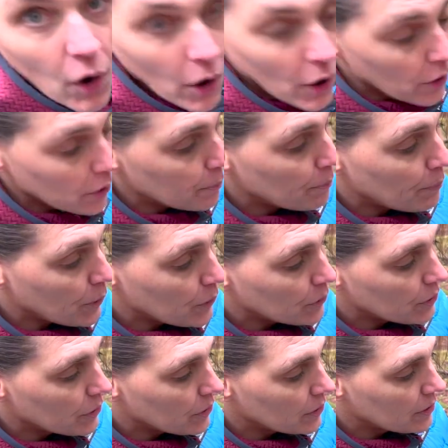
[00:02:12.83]
our
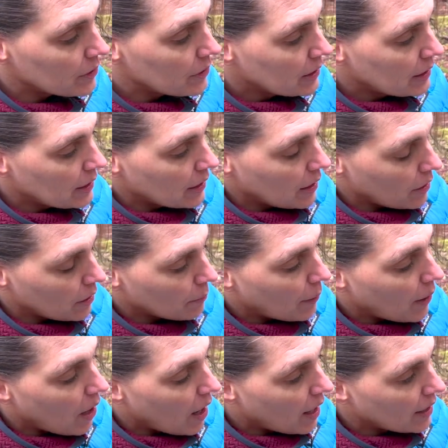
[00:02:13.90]
burner, our
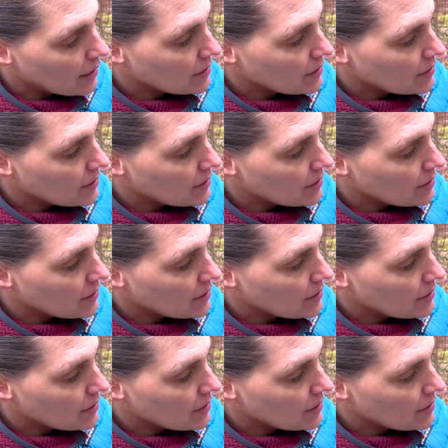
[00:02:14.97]
pot,